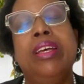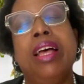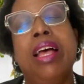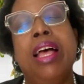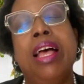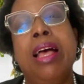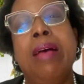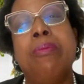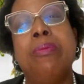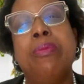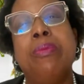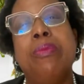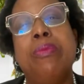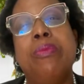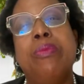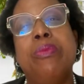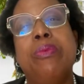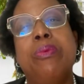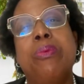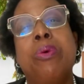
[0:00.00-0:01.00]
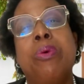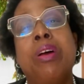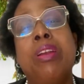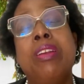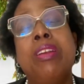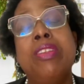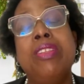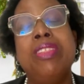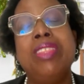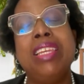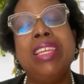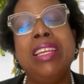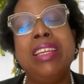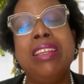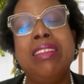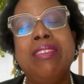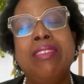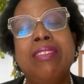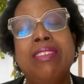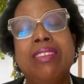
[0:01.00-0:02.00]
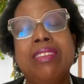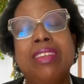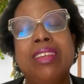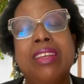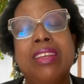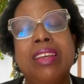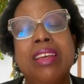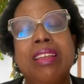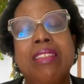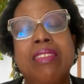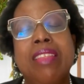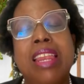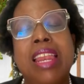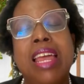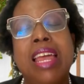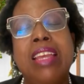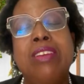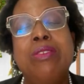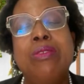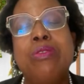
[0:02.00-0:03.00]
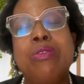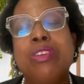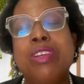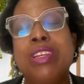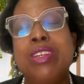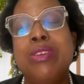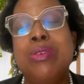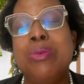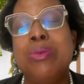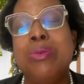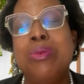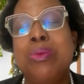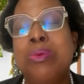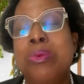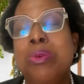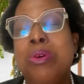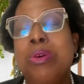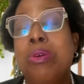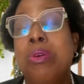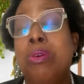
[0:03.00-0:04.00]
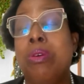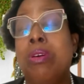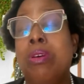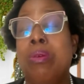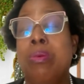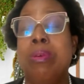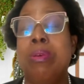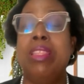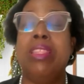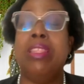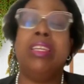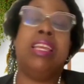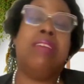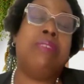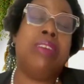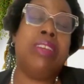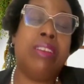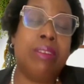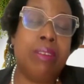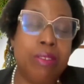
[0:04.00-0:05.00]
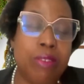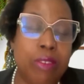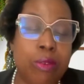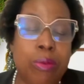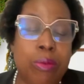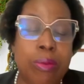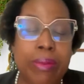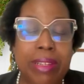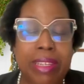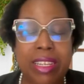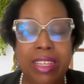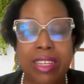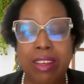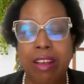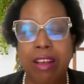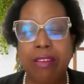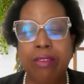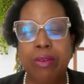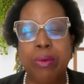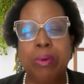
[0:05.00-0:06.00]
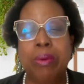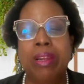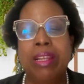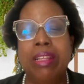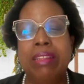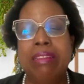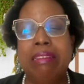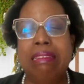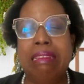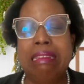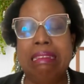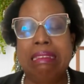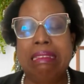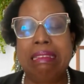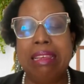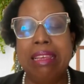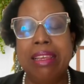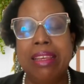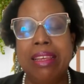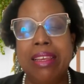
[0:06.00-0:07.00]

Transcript: one of the things that I usually do, or with giving the routine condolences,